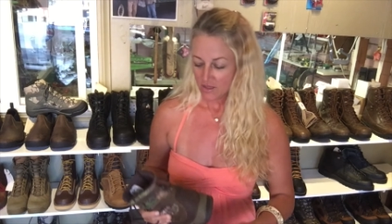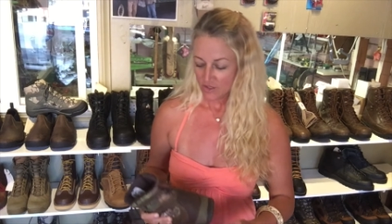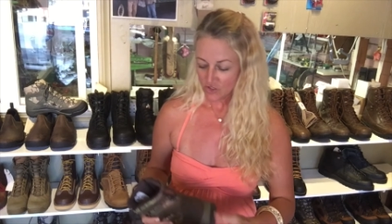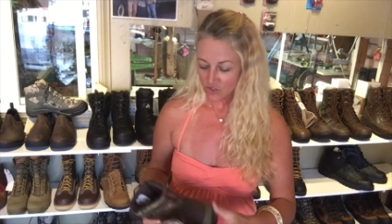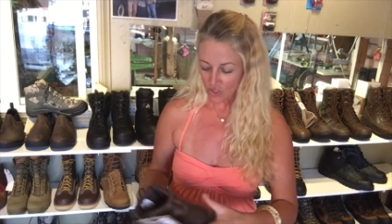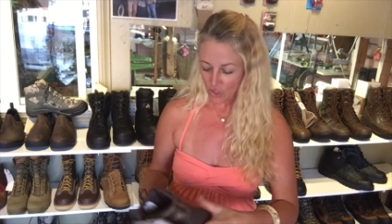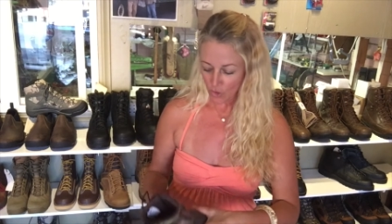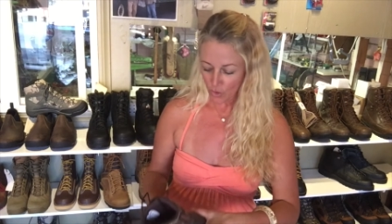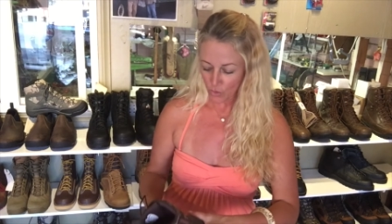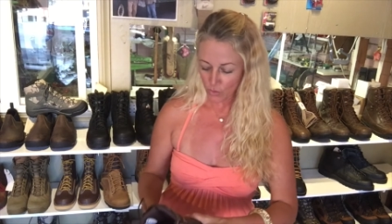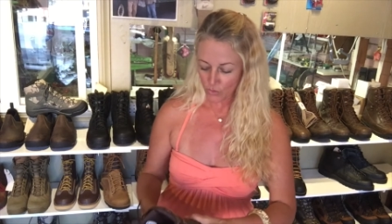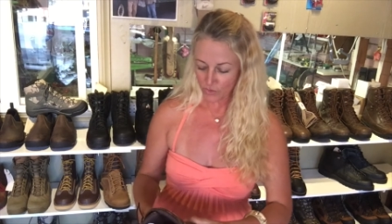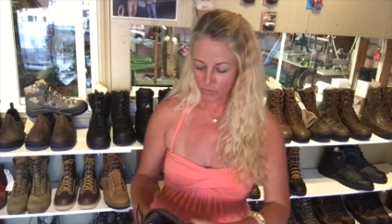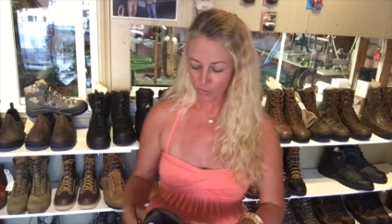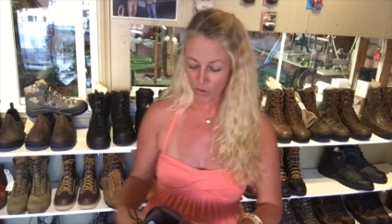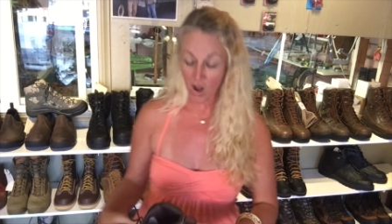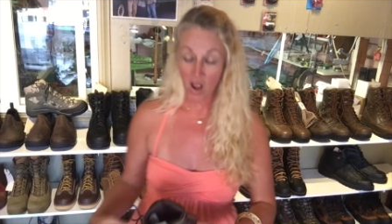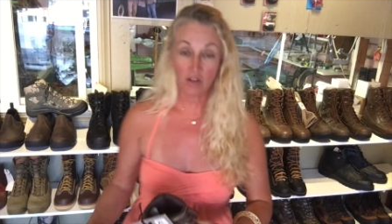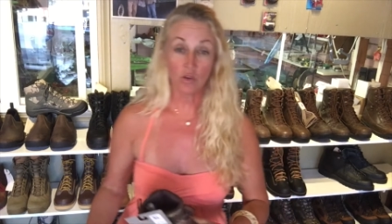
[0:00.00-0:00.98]
So the
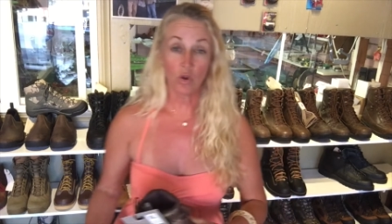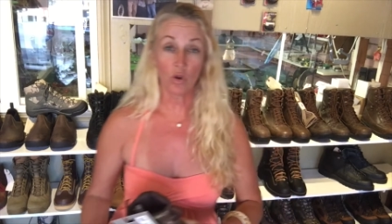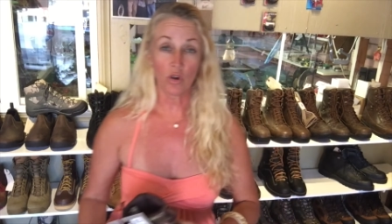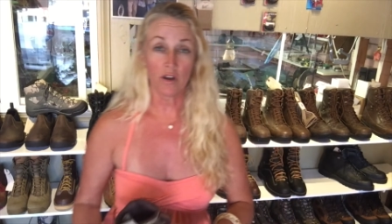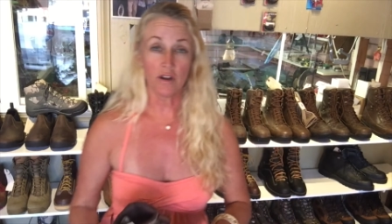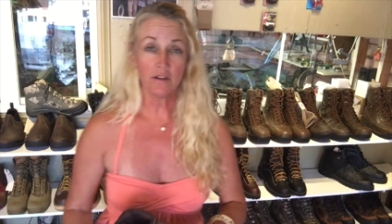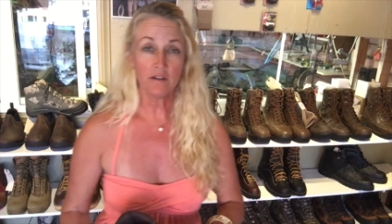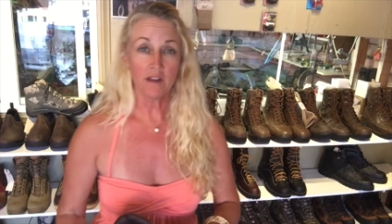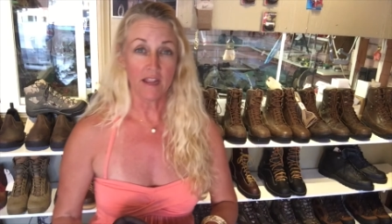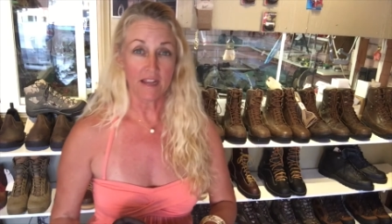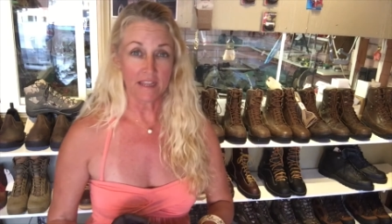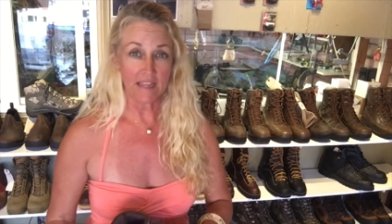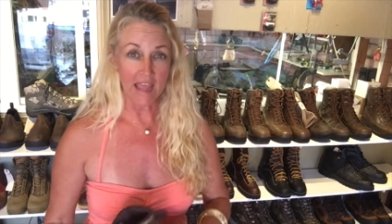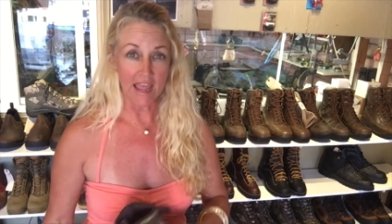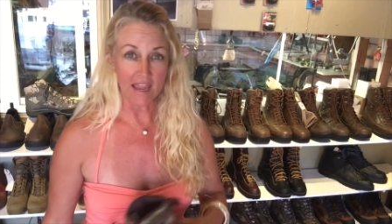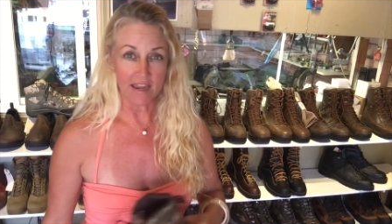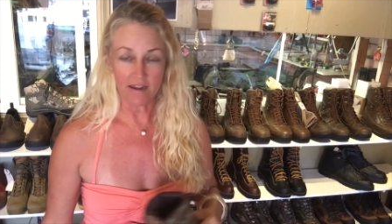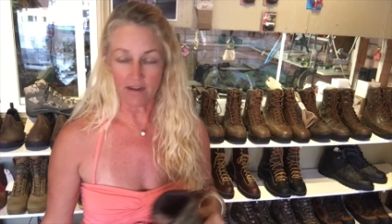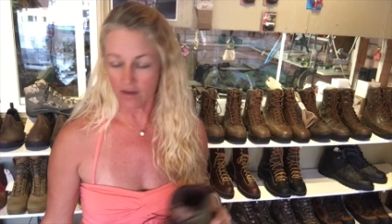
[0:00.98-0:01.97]
pronghorn,
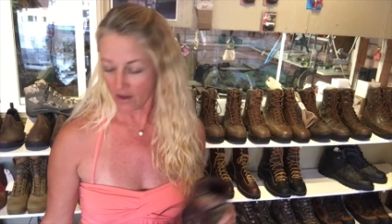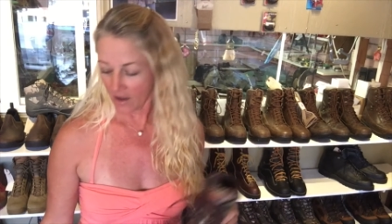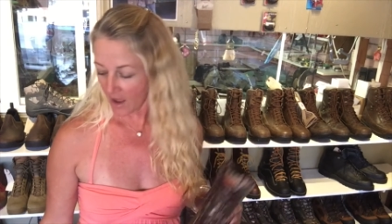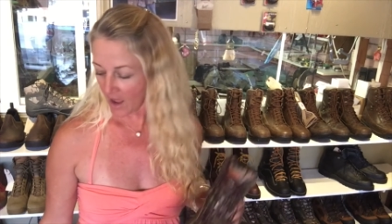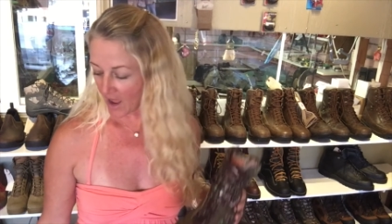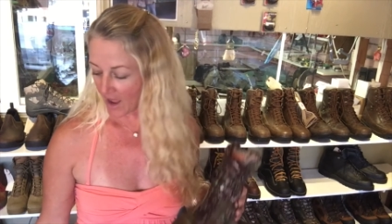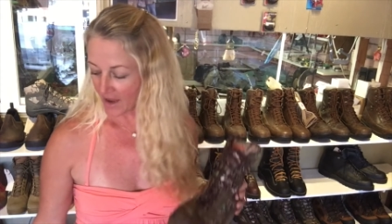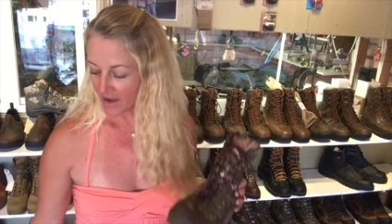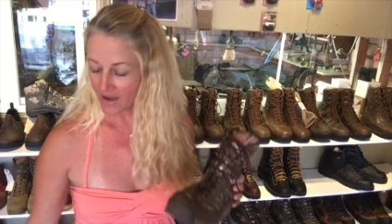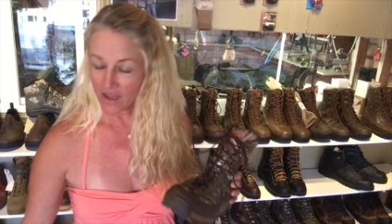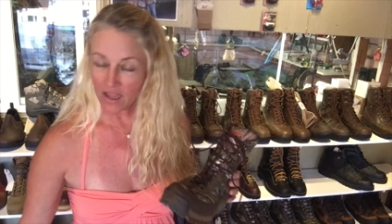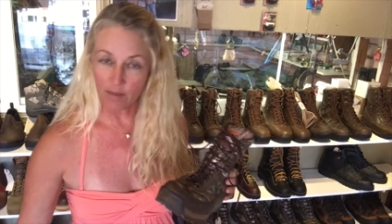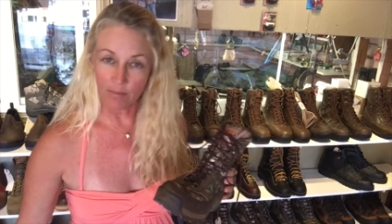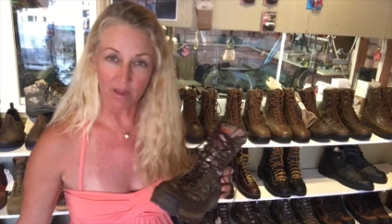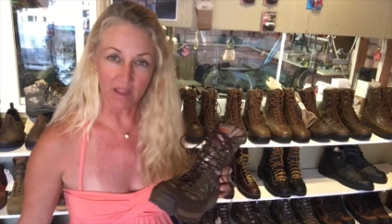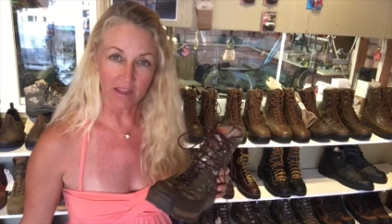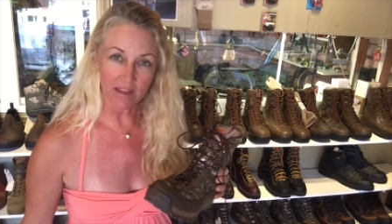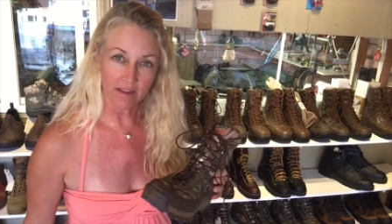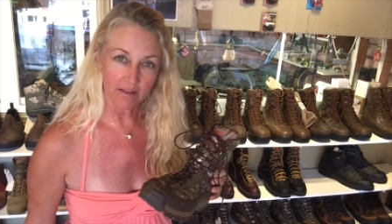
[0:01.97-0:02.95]
again, I am